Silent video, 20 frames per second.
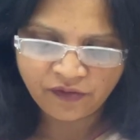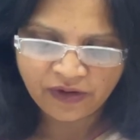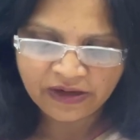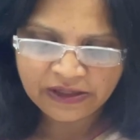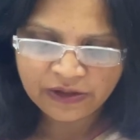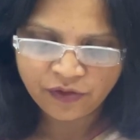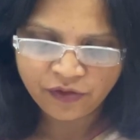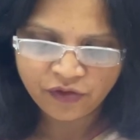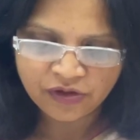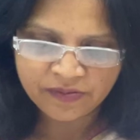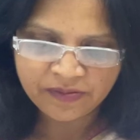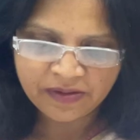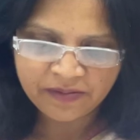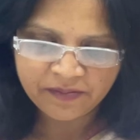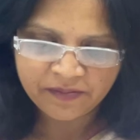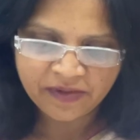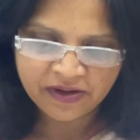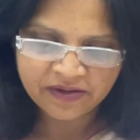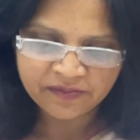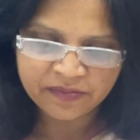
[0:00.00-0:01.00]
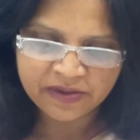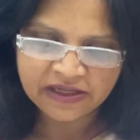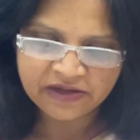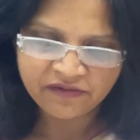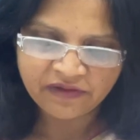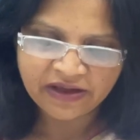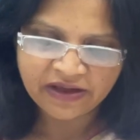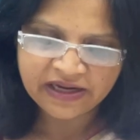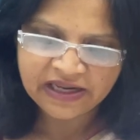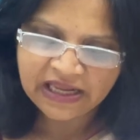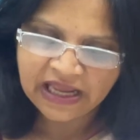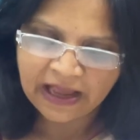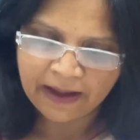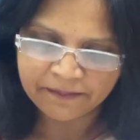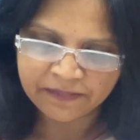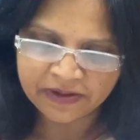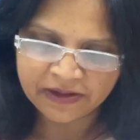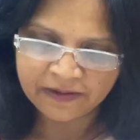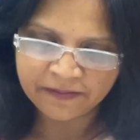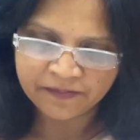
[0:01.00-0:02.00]
do you remember being very
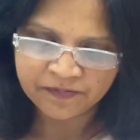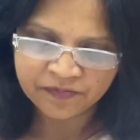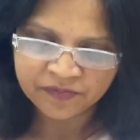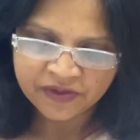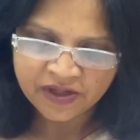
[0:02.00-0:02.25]
happy?